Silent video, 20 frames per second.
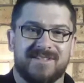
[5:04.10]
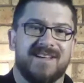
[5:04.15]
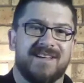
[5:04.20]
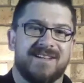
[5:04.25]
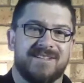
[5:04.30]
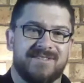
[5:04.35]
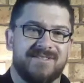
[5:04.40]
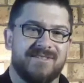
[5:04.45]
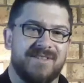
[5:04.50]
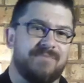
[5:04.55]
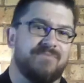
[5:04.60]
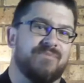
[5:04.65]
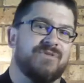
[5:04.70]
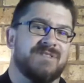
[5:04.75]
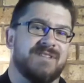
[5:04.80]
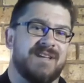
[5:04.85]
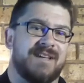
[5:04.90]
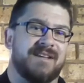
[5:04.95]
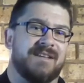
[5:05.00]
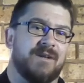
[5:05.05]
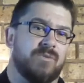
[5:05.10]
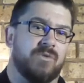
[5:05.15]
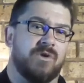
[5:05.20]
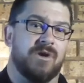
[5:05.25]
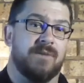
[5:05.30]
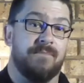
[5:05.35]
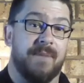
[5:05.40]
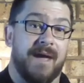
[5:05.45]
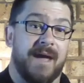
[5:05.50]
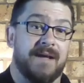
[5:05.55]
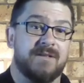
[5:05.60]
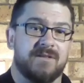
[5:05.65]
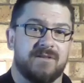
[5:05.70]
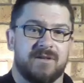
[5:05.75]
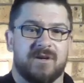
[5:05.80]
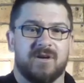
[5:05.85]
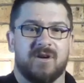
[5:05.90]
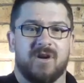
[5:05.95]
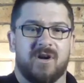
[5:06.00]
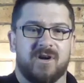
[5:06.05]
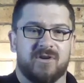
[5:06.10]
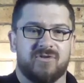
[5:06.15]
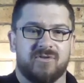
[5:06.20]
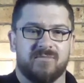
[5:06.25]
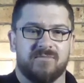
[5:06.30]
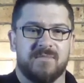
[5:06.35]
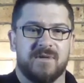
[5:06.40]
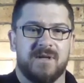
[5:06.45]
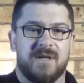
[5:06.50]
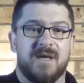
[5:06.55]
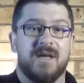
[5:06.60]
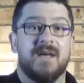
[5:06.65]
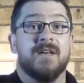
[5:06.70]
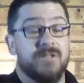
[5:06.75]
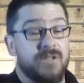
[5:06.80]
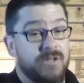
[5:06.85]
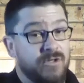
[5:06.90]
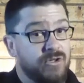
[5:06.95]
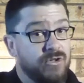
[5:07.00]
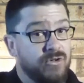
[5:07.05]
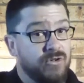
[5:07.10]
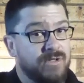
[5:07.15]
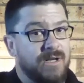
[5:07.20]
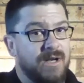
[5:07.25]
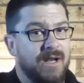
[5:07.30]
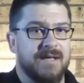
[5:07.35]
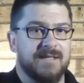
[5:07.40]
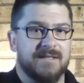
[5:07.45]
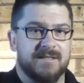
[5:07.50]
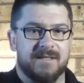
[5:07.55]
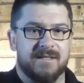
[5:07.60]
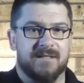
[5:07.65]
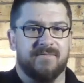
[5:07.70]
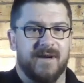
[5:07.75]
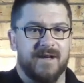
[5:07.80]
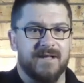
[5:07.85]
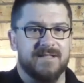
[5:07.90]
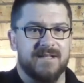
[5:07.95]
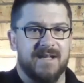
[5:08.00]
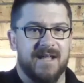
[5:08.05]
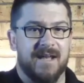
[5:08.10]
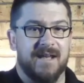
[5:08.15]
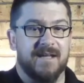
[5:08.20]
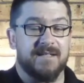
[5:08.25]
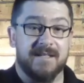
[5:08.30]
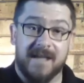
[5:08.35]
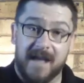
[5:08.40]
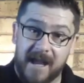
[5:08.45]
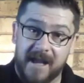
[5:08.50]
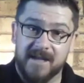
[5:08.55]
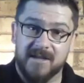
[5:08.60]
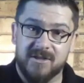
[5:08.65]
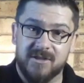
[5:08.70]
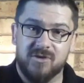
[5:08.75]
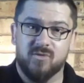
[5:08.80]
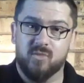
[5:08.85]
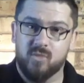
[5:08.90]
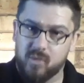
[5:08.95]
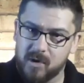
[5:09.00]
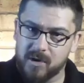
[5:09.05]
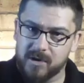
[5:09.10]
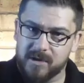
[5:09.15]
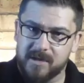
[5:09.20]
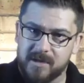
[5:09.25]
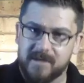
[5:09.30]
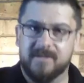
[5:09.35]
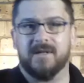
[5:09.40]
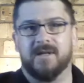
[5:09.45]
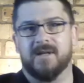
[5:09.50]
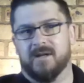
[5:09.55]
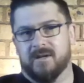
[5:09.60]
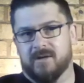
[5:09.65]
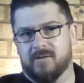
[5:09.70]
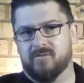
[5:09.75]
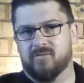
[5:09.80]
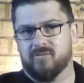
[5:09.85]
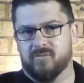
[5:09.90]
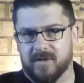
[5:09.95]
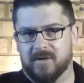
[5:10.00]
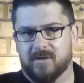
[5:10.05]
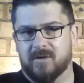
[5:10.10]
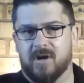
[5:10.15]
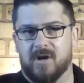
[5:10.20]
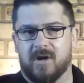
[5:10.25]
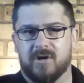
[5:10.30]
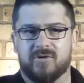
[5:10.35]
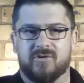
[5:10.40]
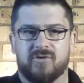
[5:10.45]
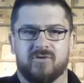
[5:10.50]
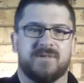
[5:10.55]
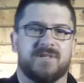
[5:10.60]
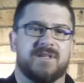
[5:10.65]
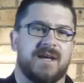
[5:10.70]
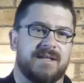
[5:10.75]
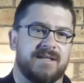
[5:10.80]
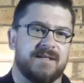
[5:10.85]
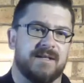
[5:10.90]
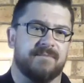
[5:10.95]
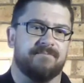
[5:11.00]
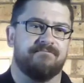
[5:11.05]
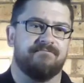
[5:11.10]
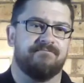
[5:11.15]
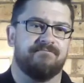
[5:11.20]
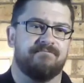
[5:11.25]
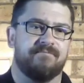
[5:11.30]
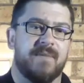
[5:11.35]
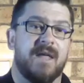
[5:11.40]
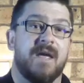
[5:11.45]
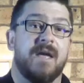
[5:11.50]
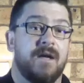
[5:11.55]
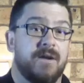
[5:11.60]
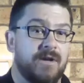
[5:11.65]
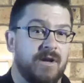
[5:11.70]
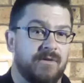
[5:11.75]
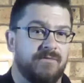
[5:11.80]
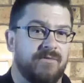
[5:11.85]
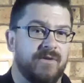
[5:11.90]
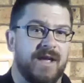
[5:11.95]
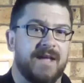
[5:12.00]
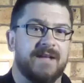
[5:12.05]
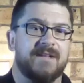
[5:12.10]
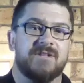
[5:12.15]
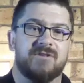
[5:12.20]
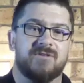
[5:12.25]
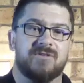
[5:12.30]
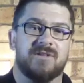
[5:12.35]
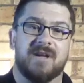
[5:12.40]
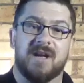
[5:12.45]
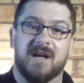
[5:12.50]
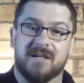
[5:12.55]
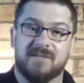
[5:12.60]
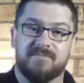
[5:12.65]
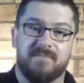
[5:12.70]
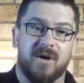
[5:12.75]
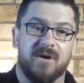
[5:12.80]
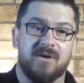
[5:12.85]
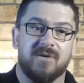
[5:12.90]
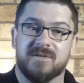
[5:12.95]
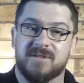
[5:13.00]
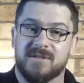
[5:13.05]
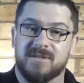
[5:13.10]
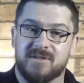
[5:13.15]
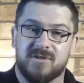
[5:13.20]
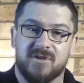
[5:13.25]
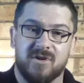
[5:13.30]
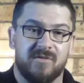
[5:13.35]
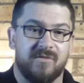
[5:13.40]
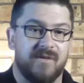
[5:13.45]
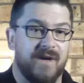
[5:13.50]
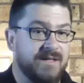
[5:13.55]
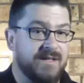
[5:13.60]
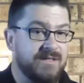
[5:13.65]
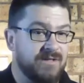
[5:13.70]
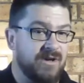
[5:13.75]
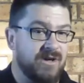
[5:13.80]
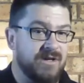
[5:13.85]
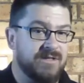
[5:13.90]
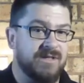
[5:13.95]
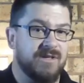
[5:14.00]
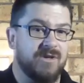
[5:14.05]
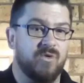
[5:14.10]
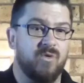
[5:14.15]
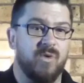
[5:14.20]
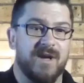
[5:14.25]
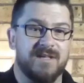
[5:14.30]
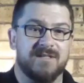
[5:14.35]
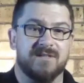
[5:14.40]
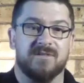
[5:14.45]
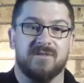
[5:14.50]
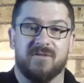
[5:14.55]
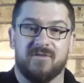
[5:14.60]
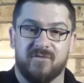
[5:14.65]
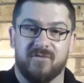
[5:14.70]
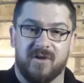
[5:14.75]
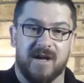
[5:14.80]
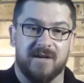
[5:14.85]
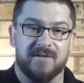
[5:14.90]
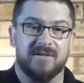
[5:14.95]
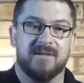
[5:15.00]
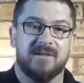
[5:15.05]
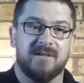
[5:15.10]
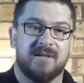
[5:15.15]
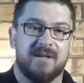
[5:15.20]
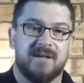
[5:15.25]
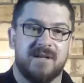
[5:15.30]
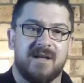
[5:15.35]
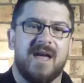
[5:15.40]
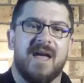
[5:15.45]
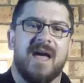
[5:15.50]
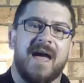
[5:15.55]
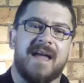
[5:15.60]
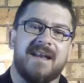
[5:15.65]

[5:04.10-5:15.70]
learners to then present their work back to the classroom. So utilize this functionality as you would in a real classroom setting. Don't forget to utilize polls and surveys and asking questions throughout.